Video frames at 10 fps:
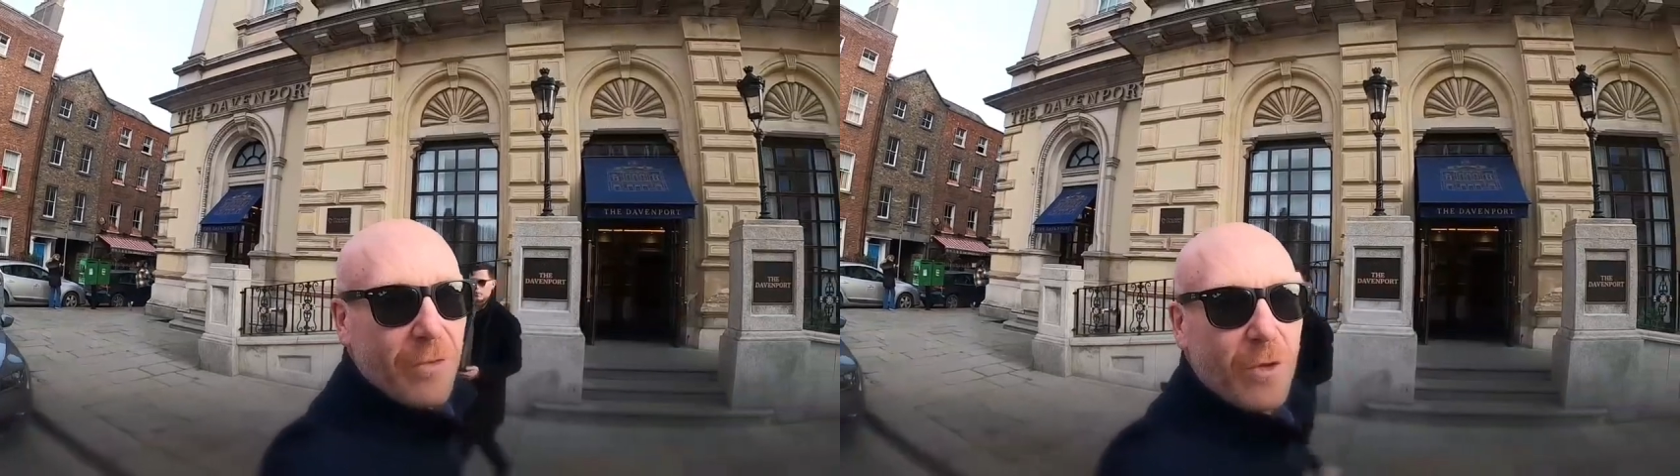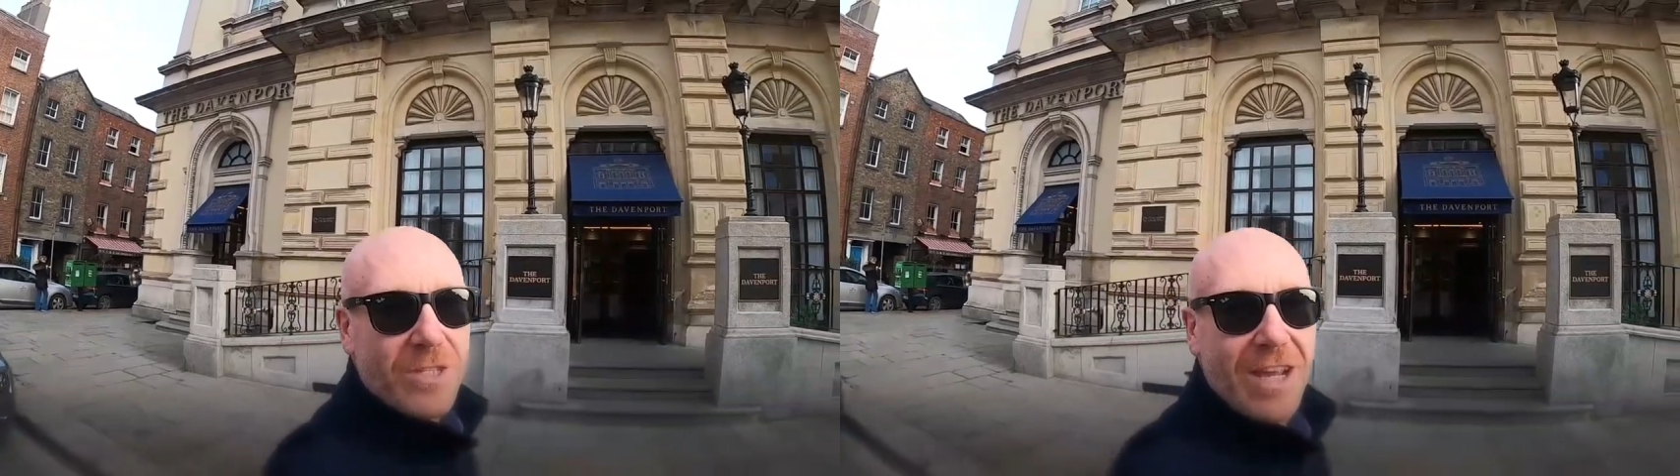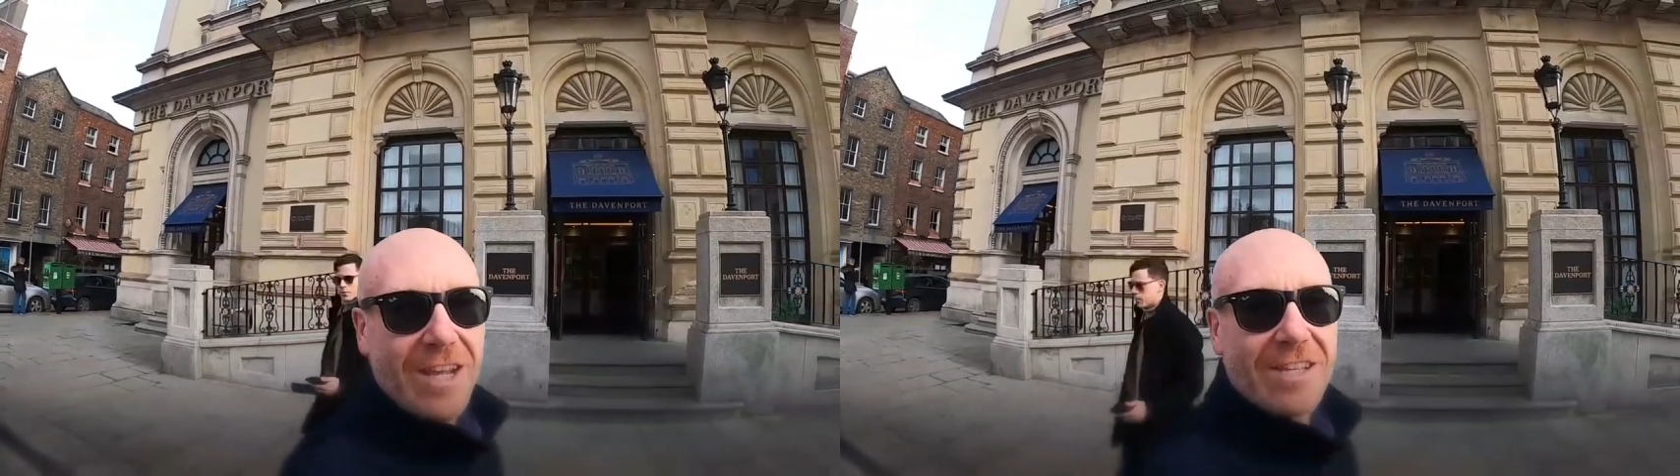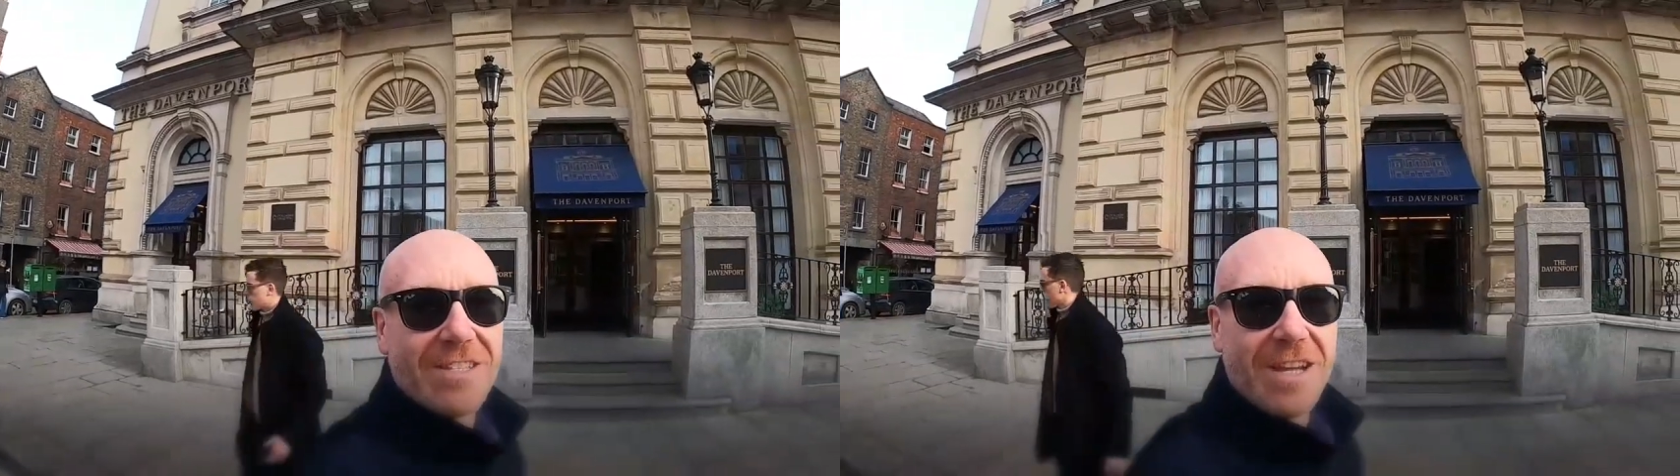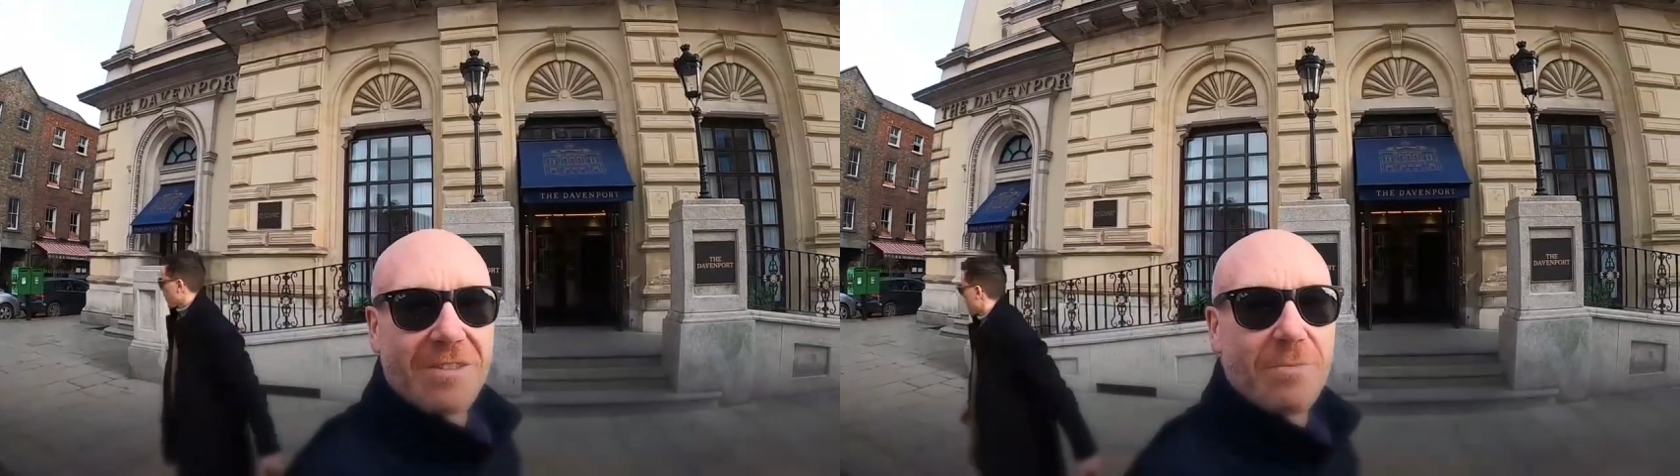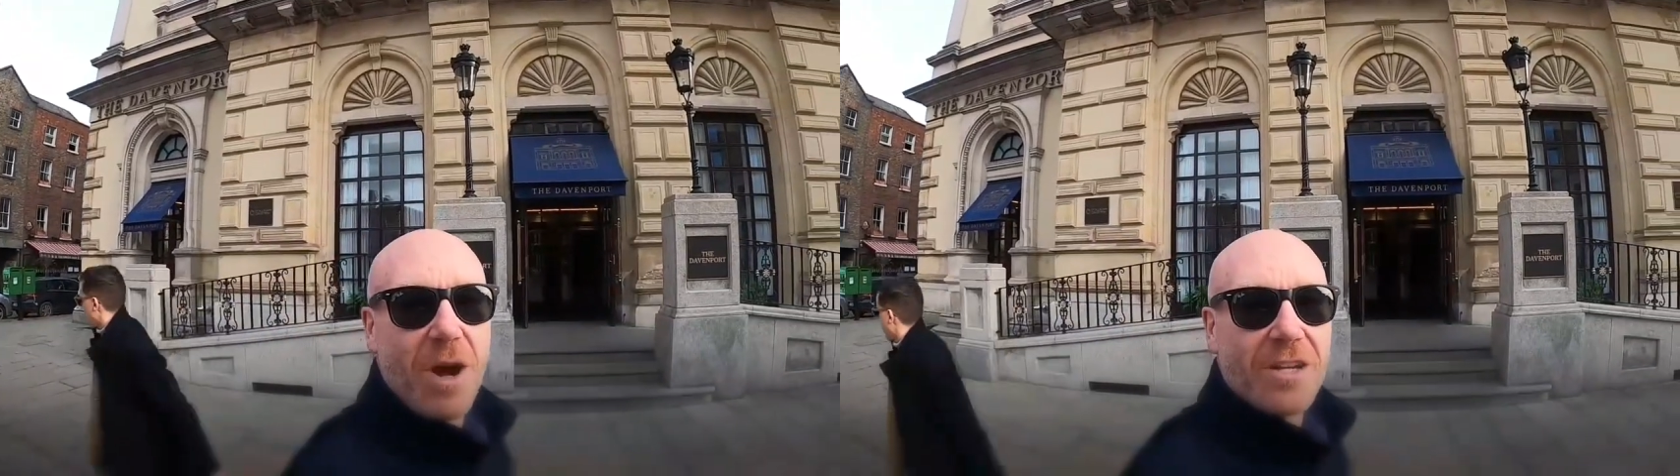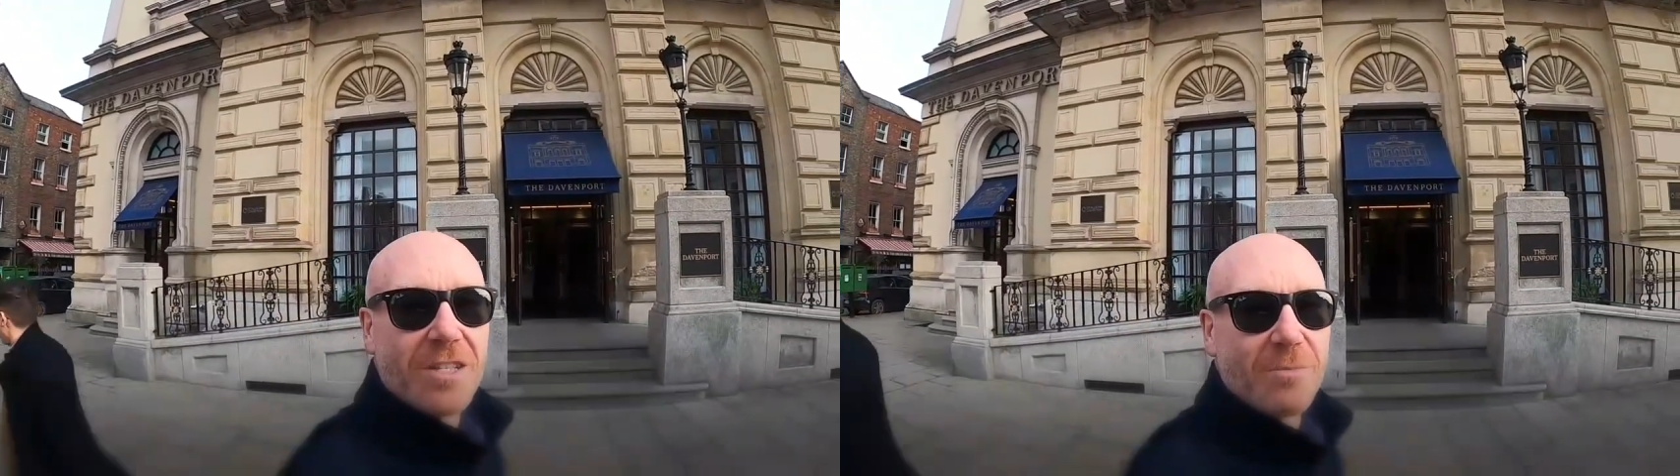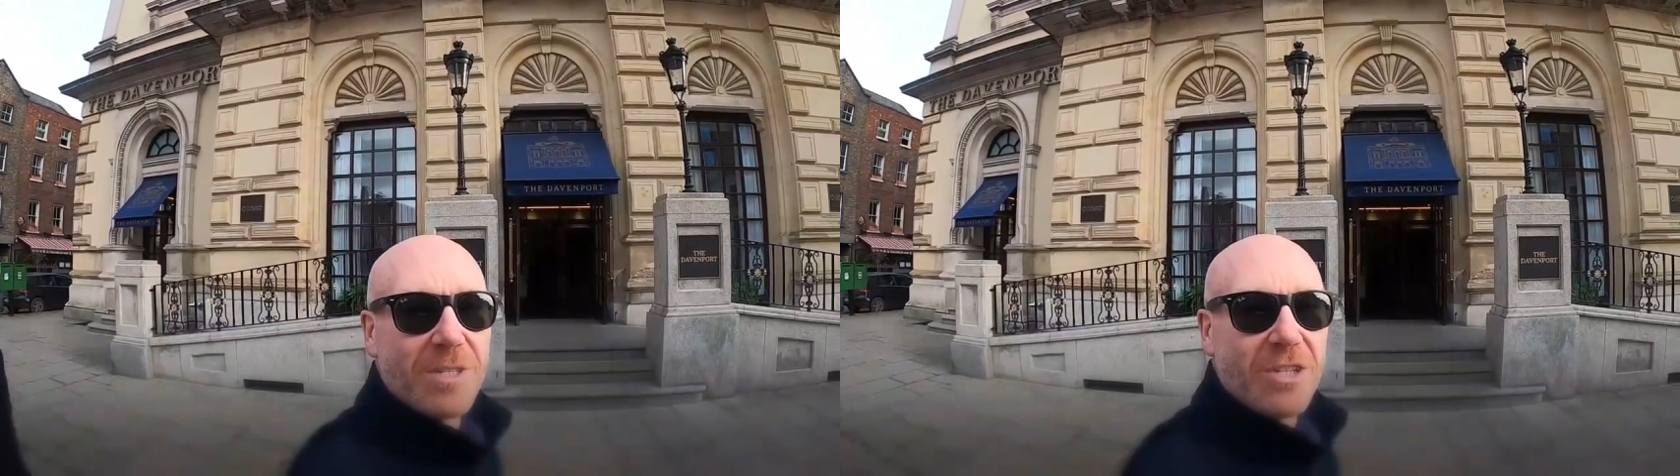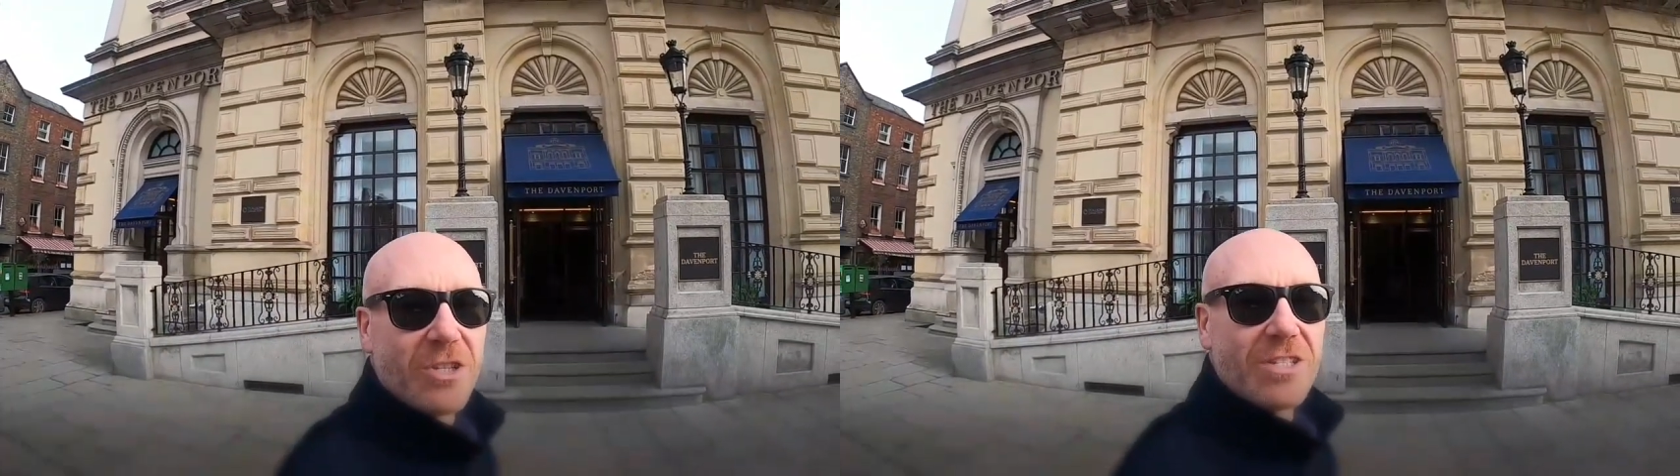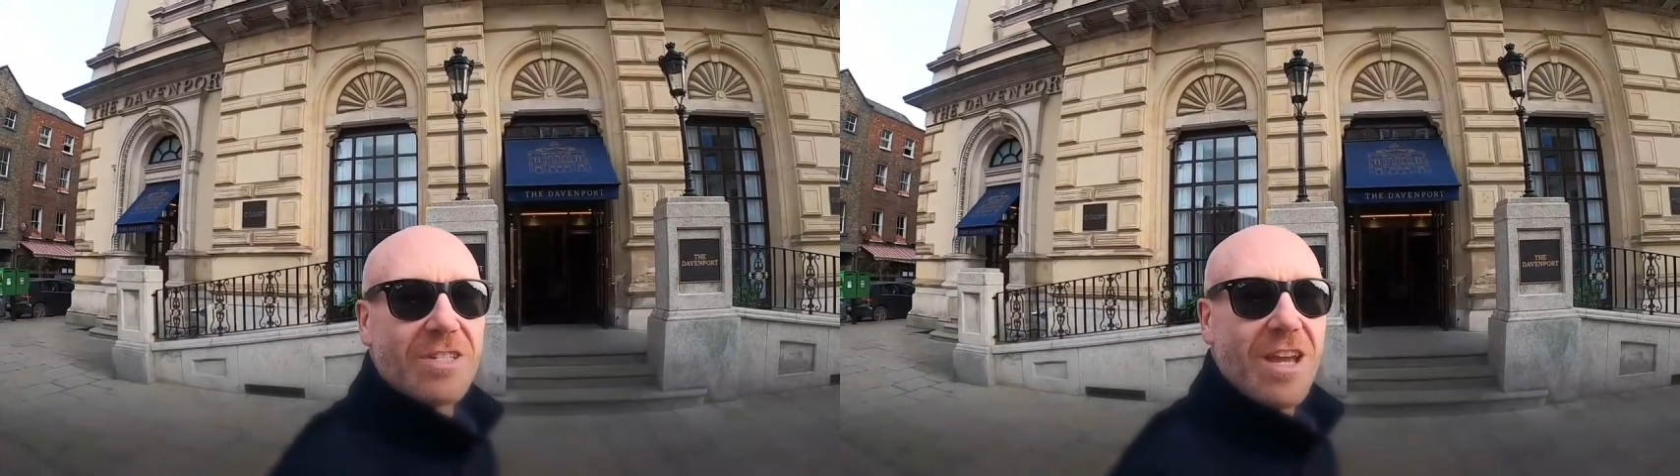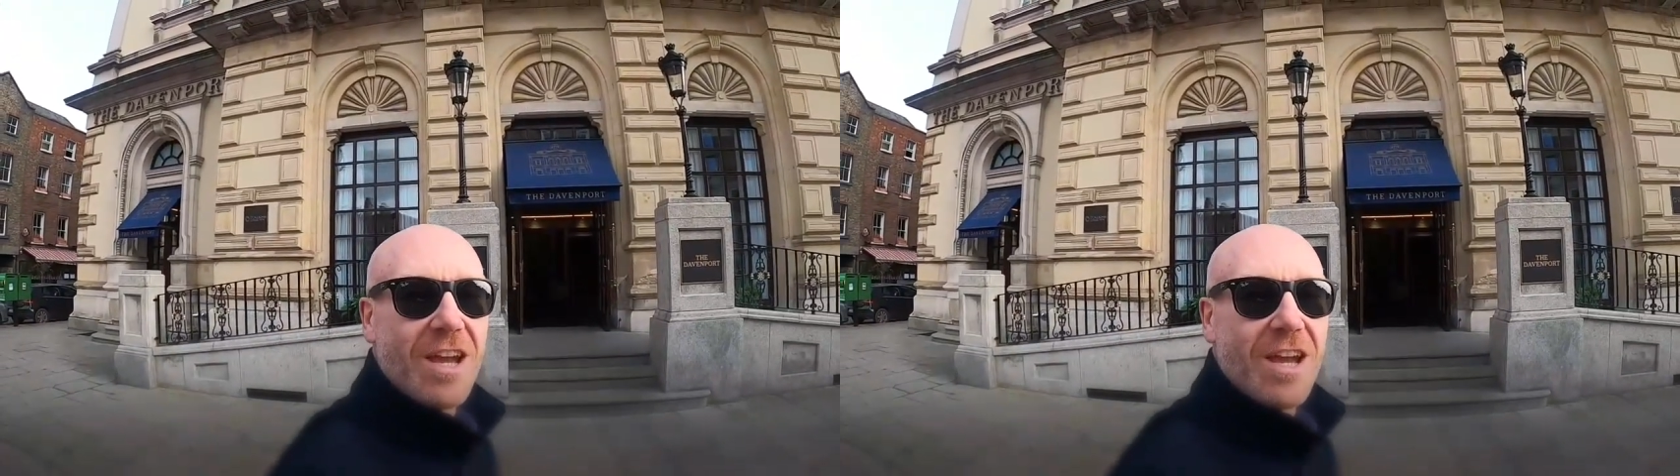for tech and sales and marketing positions.